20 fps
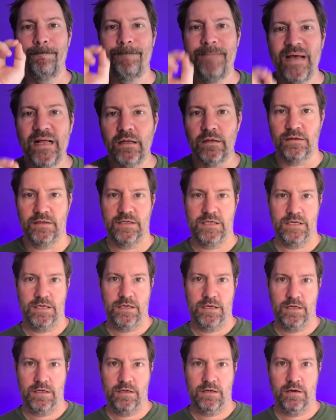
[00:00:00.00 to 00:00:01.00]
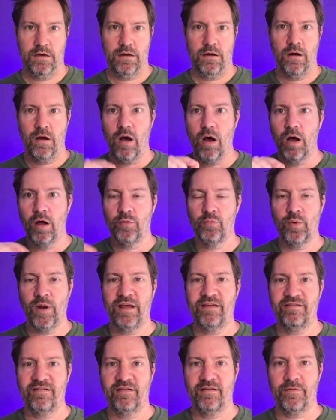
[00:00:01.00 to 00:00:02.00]
built on
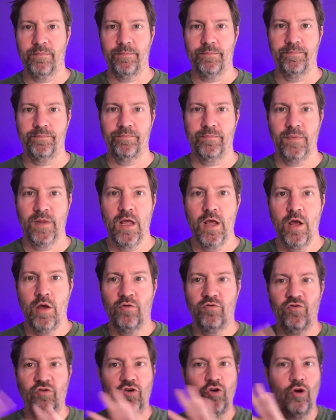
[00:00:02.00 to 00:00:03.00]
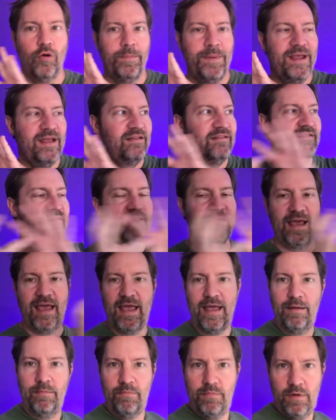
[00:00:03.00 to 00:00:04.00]
racism. So Europeans
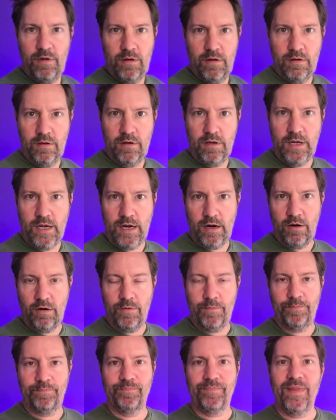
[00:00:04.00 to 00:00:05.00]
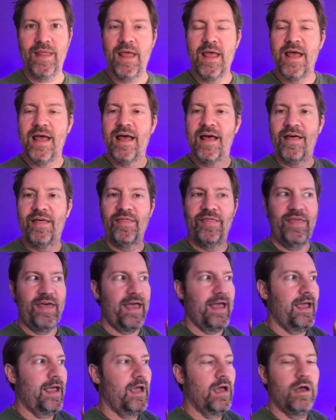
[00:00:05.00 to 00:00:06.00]
came here.
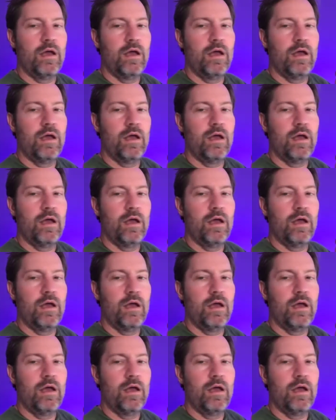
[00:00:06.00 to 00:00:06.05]
They